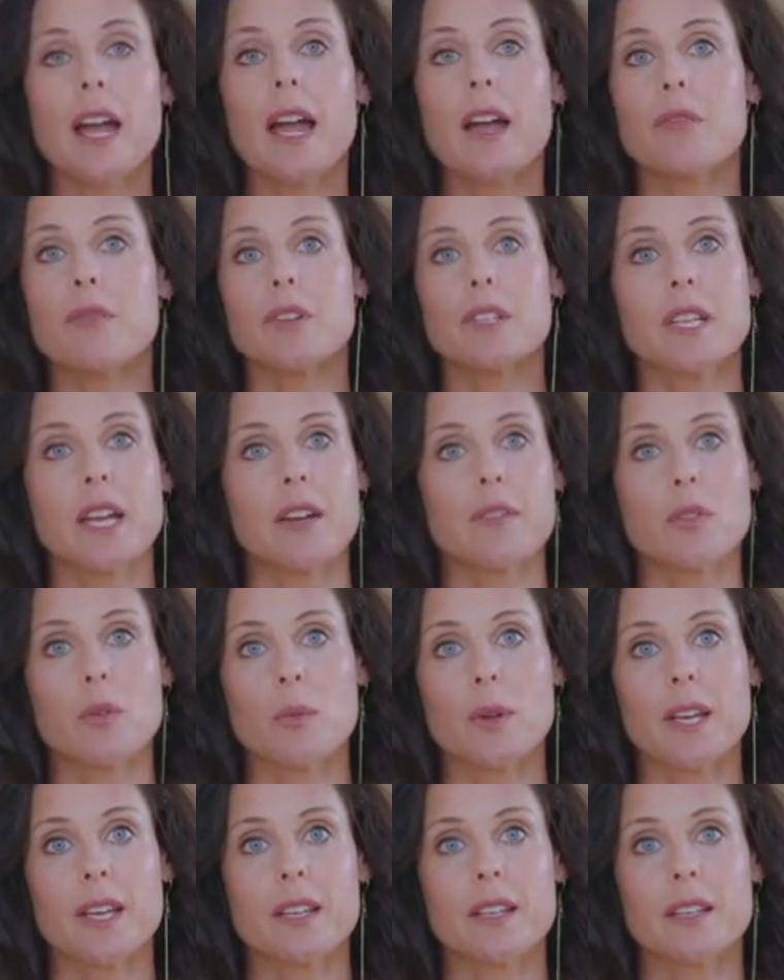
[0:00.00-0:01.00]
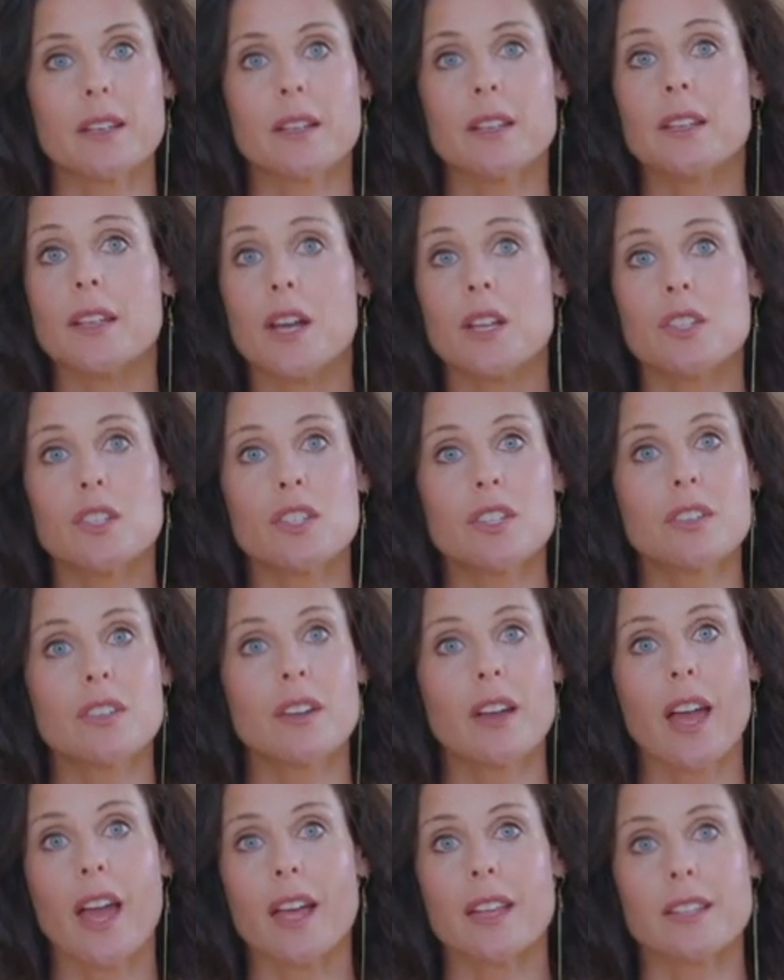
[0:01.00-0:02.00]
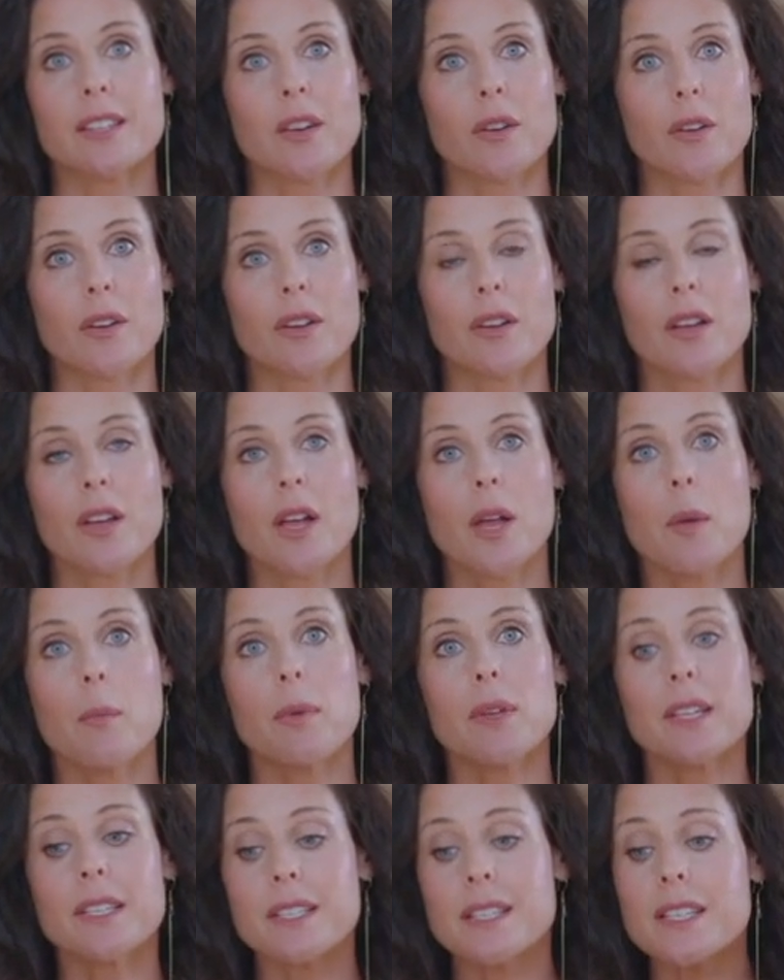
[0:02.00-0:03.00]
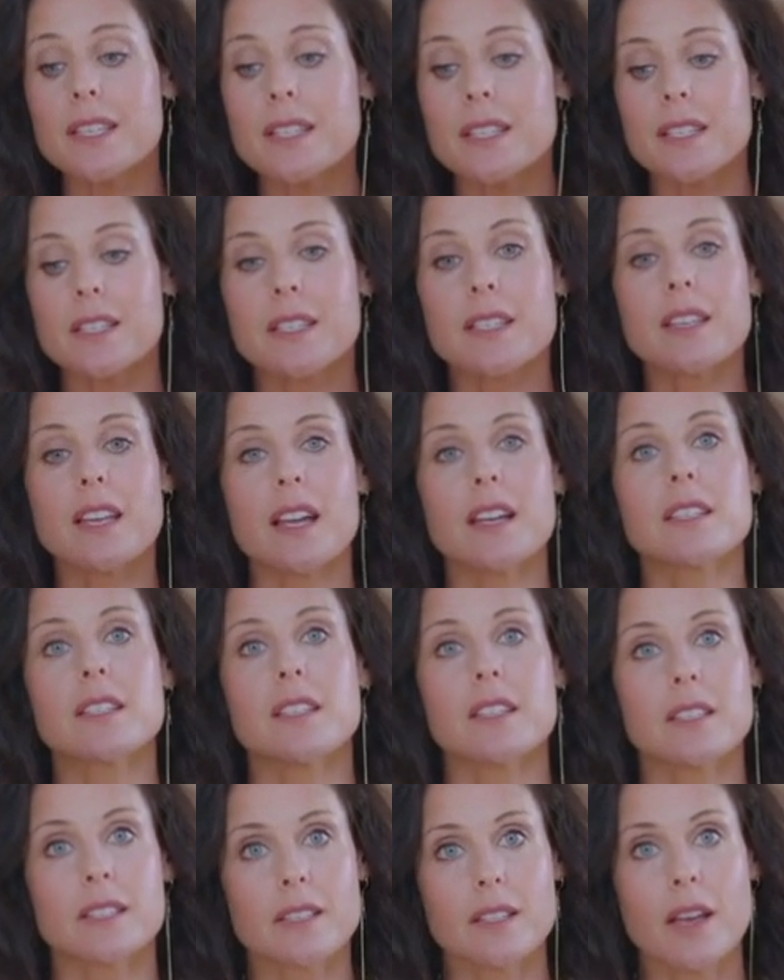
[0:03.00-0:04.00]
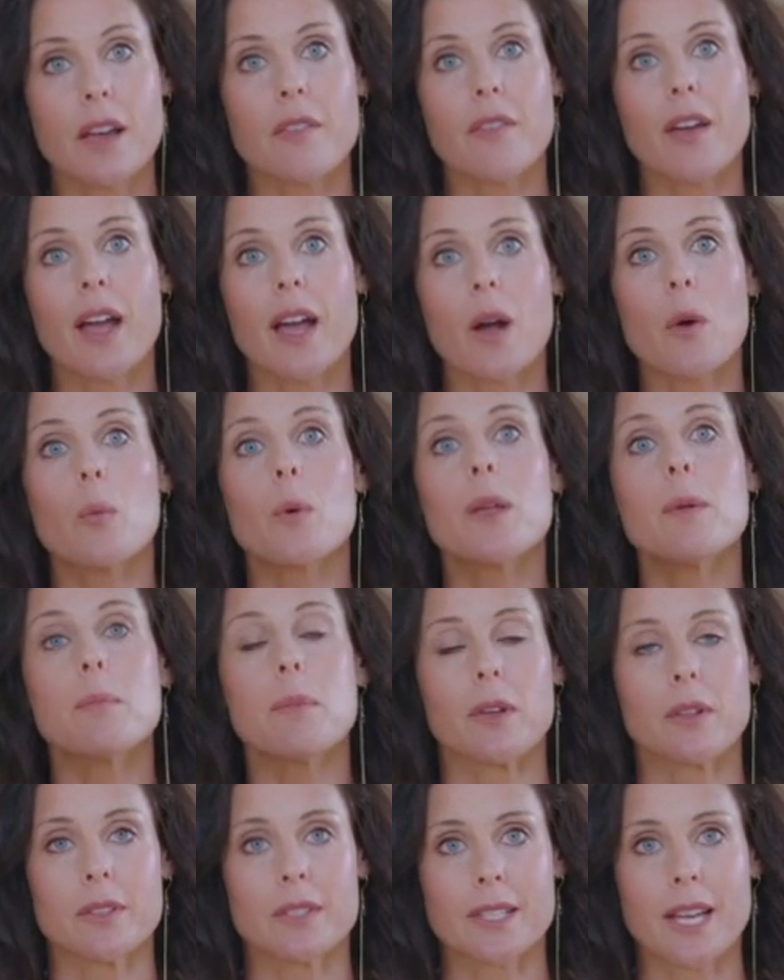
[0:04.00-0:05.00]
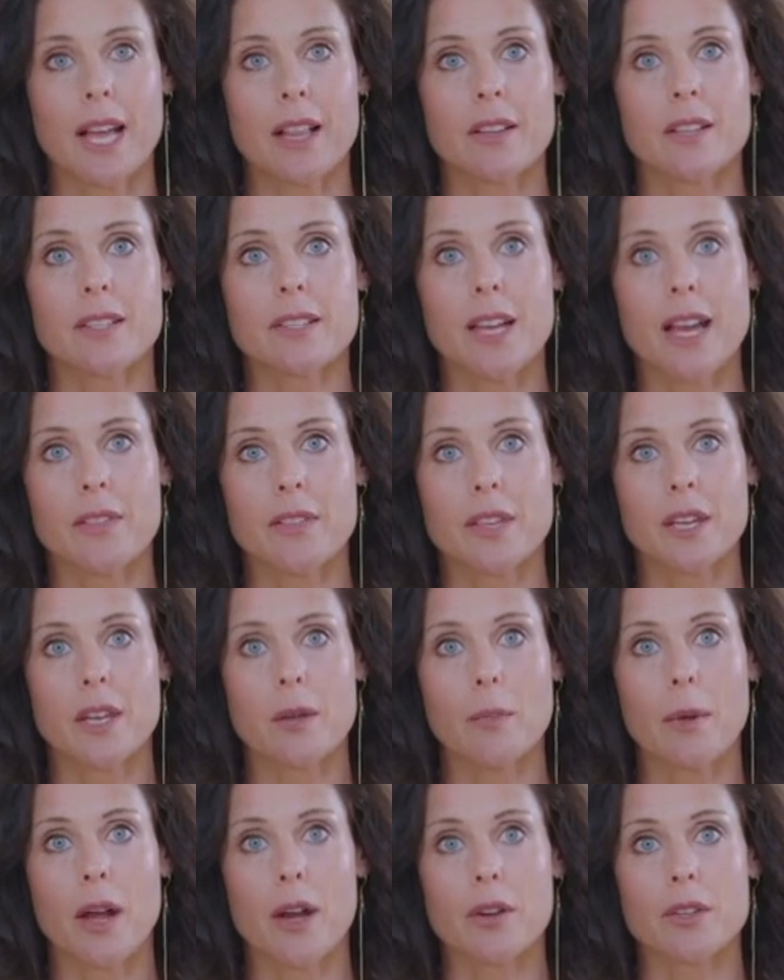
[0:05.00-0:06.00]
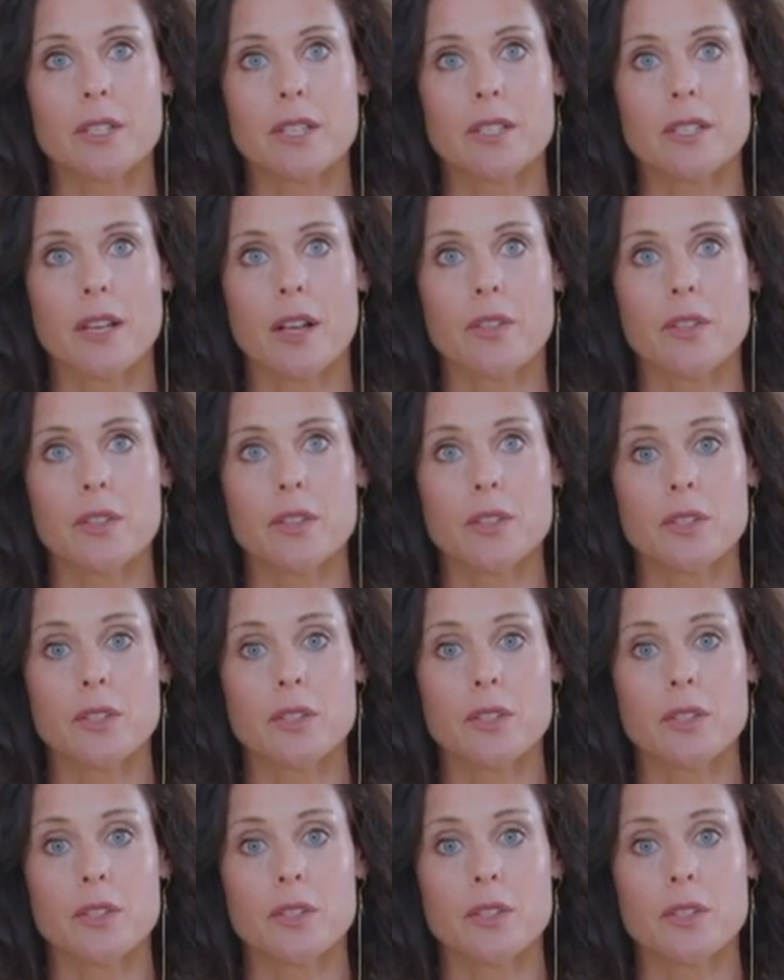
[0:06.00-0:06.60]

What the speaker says: every day of the week, lunch and dinner, because this is the essence of how we build salads at the Hippocrates Health